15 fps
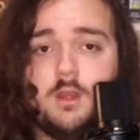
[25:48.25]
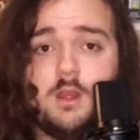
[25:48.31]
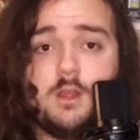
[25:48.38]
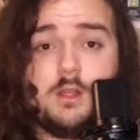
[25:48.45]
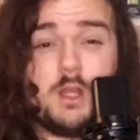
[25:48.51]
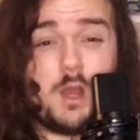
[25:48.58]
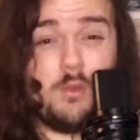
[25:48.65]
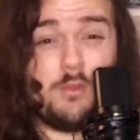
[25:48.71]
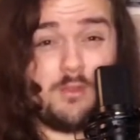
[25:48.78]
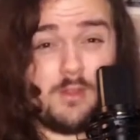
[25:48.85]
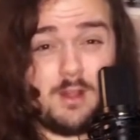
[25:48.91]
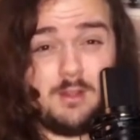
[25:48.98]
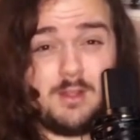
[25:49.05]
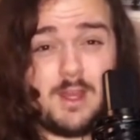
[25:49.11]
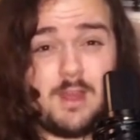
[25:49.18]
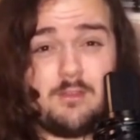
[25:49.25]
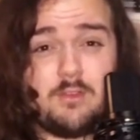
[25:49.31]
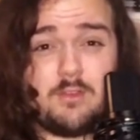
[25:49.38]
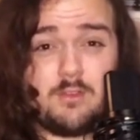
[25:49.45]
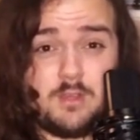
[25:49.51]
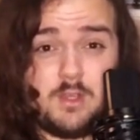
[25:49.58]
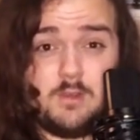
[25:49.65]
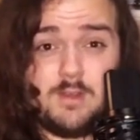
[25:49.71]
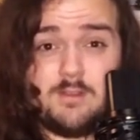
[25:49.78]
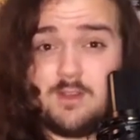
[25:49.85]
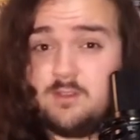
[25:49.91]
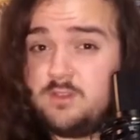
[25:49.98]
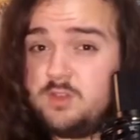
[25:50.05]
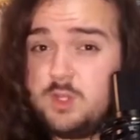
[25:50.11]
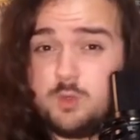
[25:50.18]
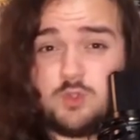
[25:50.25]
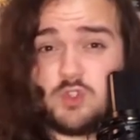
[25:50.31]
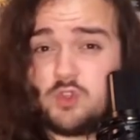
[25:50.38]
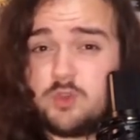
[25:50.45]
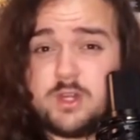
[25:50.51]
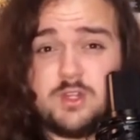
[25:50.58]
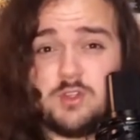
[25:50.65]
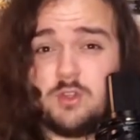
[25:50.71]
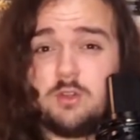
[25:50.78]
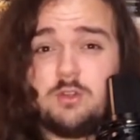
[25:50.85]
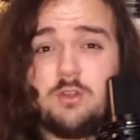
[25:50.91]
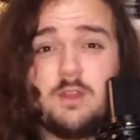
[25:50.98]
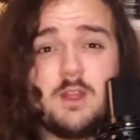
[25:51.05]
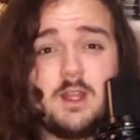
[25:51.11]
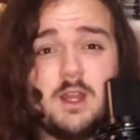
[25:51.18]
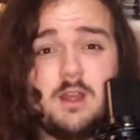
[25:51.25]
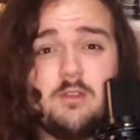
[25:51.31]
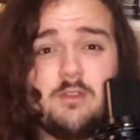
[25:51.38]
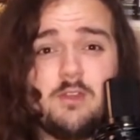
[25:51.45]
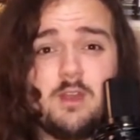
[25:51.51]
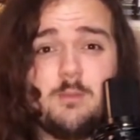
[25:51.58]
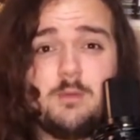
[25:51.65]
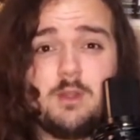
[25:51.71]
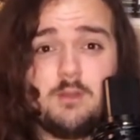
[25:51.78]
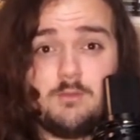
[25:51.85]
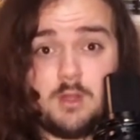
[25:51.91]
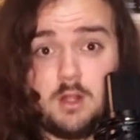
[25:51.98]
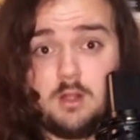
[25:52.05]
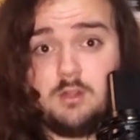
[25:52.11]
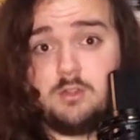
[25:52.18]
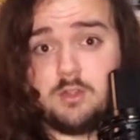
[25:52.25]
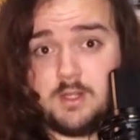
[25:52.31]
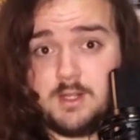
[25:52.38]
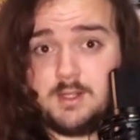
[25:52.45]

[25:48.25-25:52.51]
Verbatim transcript: Now, Zelda as a series is no stranger to the concept of alternate